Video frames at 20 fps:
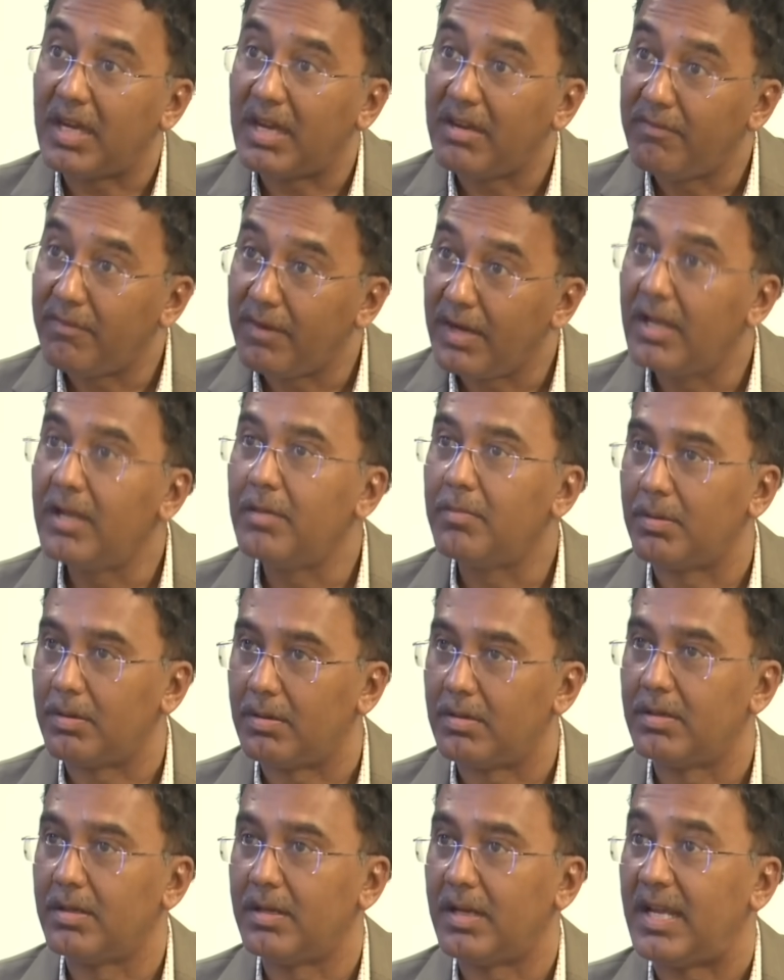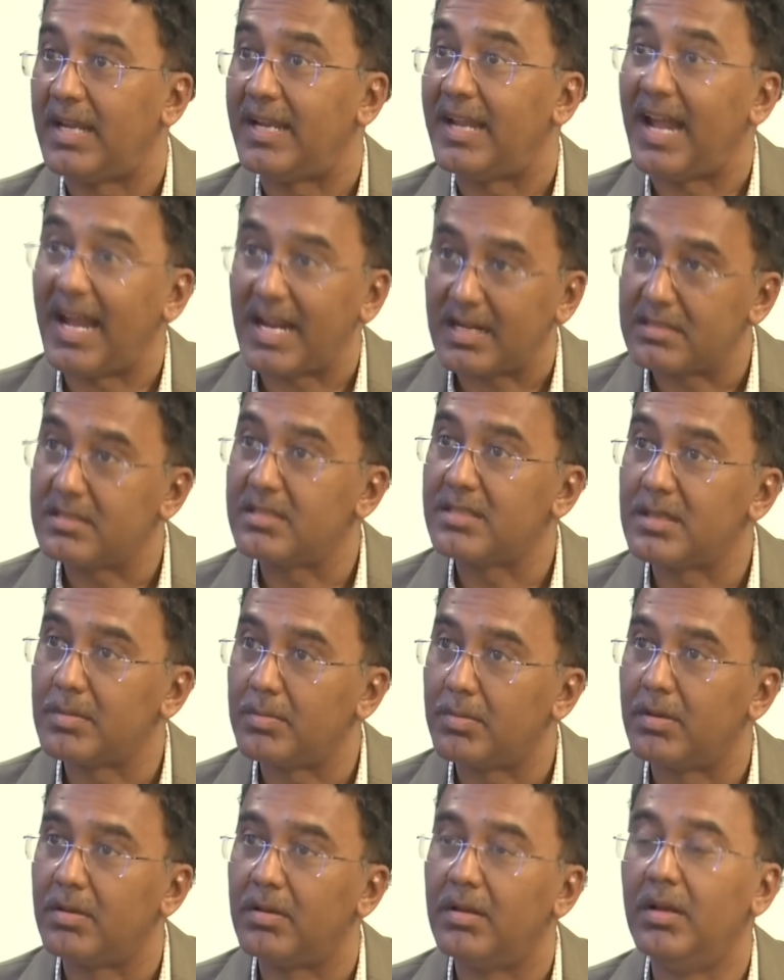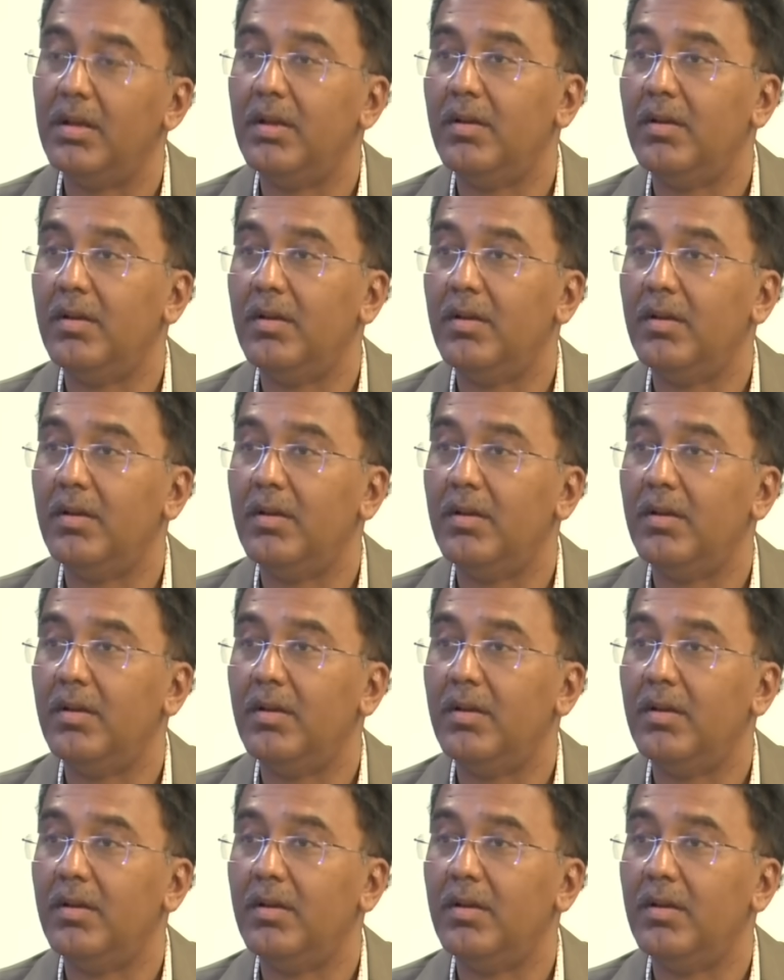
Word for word: available and accessible